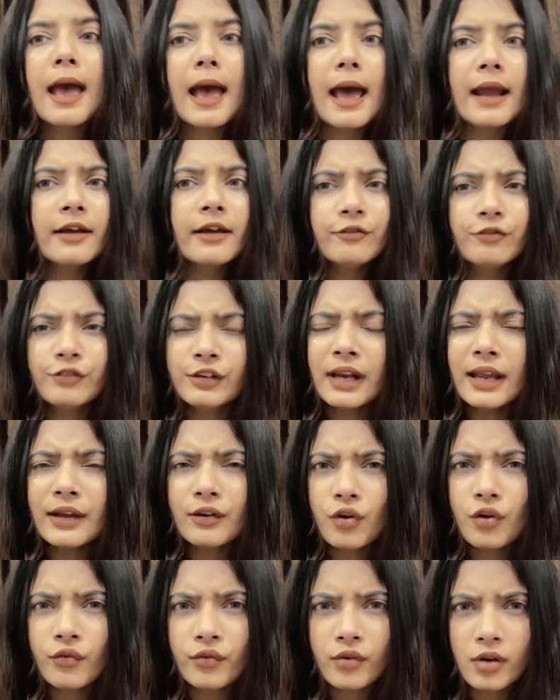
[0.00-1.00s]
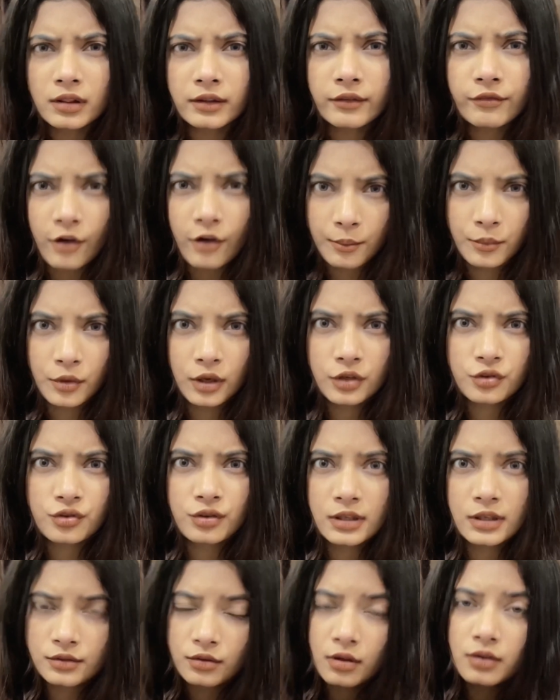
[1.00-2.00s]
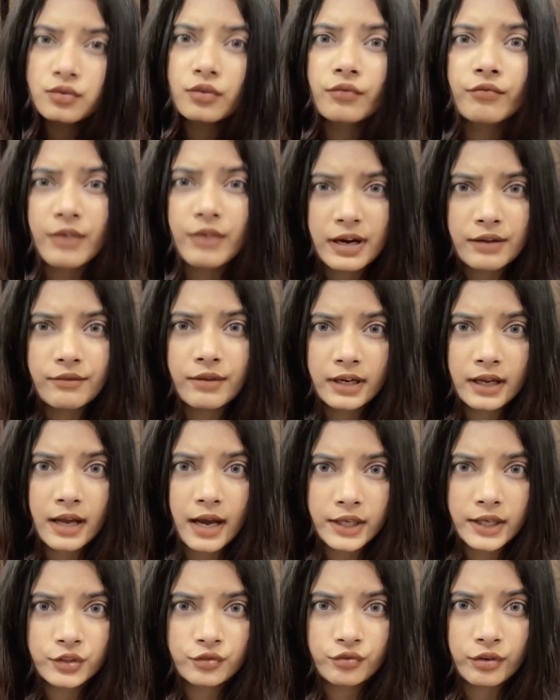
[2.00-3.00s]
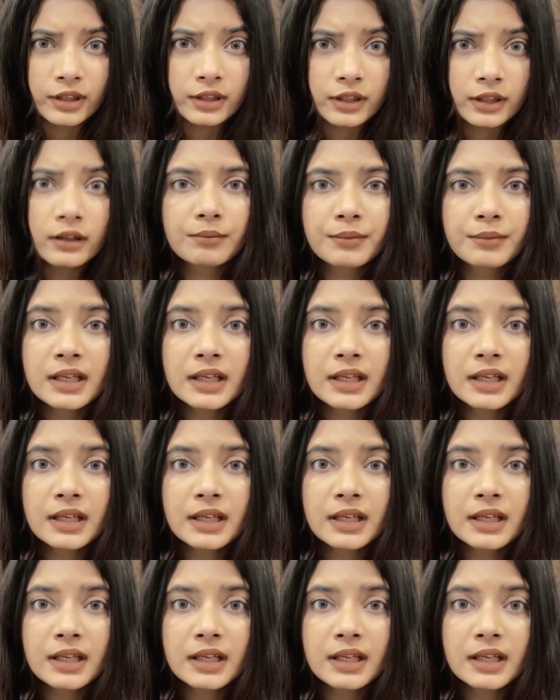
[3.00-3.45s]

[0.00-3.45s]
And I feel like overall the formulation is also very, very hydrating,